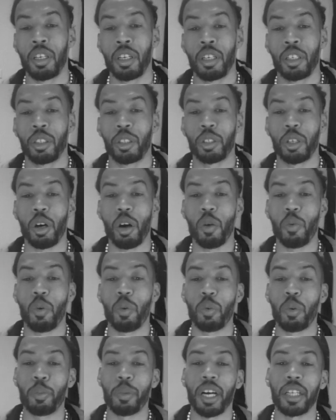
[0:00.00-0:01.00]
So, what
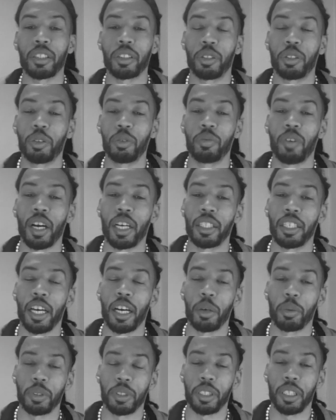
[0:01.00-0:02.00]
we're about to do right
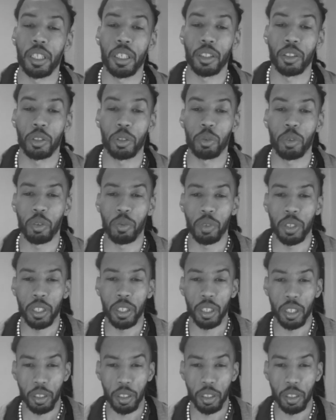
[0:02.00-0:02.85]
now is get into a reading,